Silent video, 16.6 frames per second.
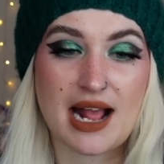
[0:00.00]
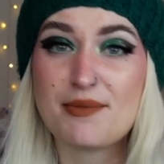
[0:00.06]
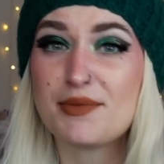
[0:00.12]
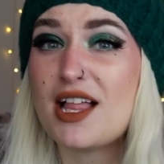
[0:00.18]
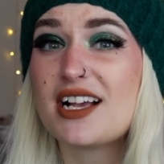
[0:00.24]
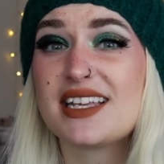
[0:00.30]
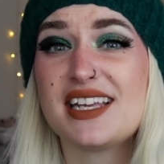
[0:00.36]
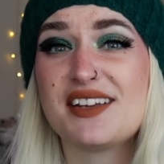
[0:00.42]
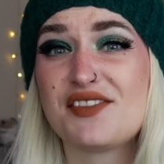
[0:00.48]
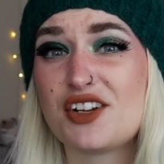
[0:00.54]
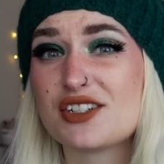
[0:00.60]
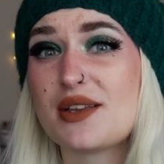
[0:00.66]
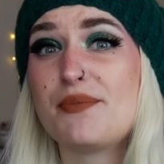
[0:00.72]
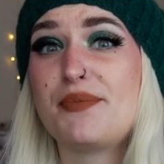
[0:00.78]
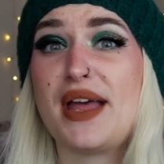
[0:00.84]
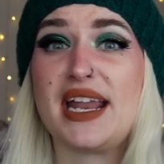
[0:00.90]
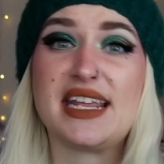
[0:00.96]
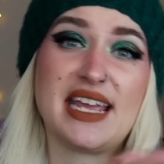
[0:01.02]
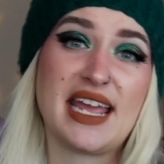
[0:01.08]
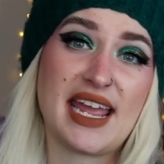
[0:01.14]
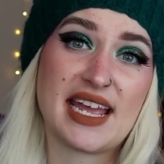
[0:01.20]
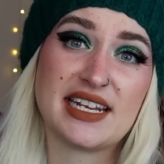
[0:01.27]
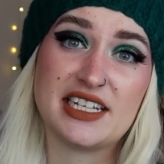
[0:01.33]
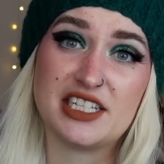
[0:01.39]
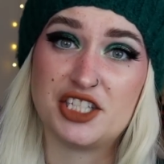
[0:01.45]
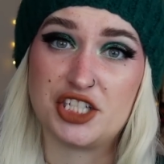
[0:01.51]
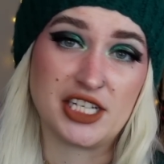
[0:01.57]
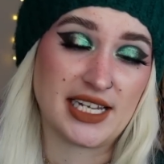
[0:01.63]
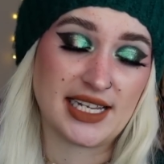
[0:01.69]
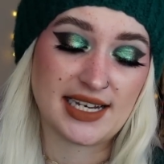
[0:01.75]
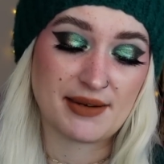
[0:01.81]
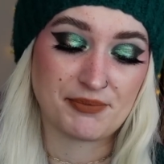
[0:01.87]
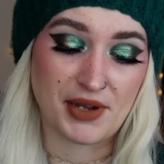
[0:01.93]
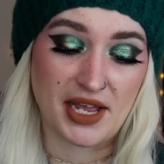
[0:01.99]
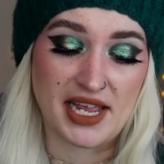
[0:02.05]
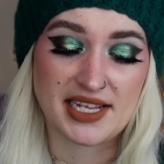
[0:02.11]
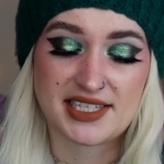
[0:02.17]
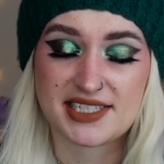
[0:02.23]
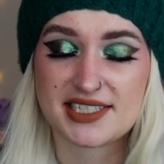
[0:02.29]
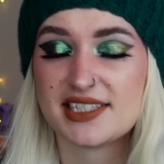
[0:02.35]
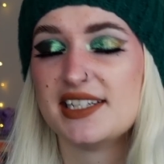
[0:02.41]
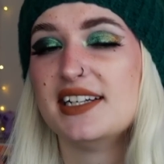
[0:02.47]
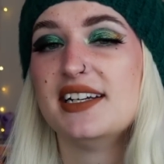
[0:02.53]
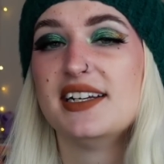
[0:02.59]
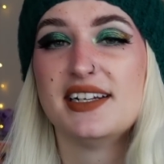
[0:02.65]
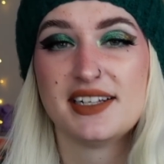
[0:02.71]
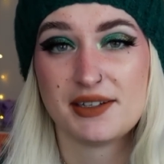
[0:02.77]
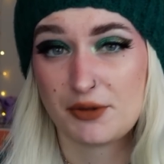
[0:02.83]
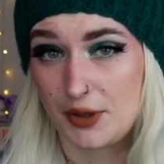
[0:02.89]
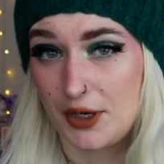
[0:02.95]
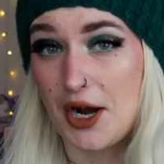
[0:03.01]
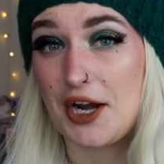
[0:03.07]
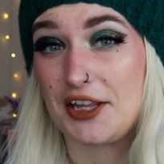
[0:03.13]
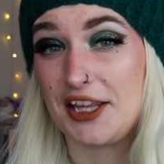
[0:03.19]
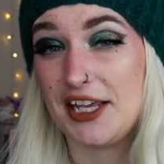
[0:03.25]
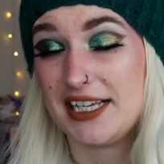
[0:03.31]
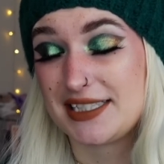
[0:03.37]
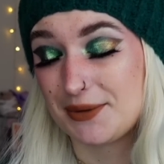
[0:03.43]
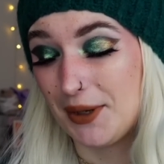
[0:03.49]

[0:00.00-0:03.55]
I'm lucky if there's a Betty and a Jean, but regardless,